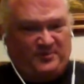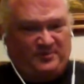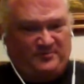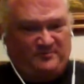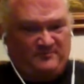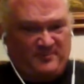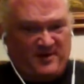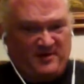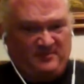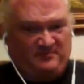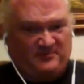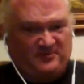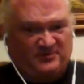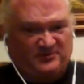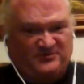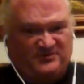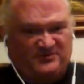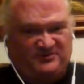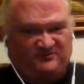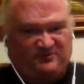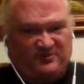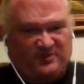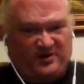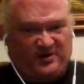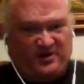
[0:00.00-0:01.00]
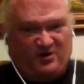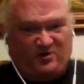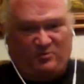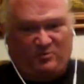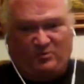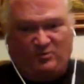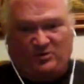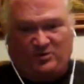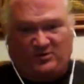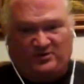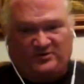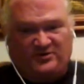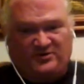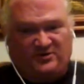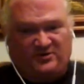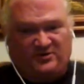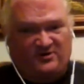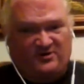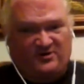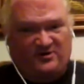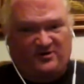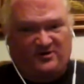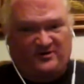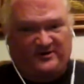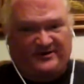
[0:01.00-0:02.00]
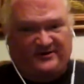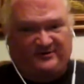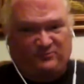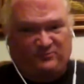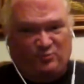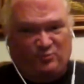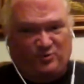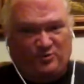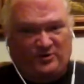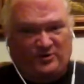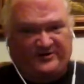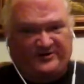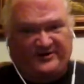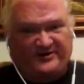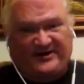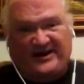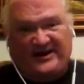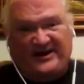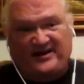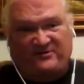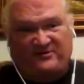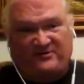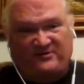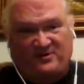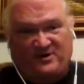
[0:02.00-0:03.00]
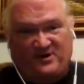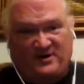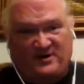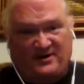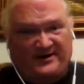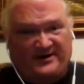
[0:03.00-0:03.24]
members if we all worked hard on it and worked together on